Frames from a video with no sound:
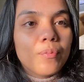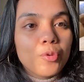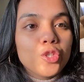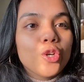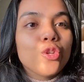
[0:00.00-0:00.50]

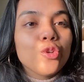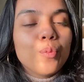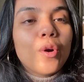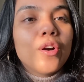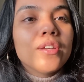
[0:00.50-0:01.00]
put your
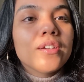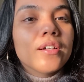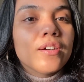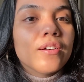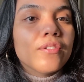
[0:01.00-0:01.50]
newborn
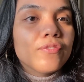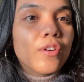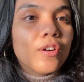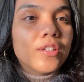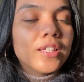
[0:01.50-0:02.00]

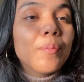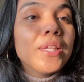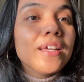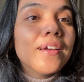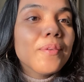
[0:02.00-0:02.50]
for tummy
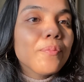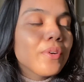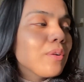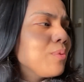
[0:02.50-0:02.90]
time.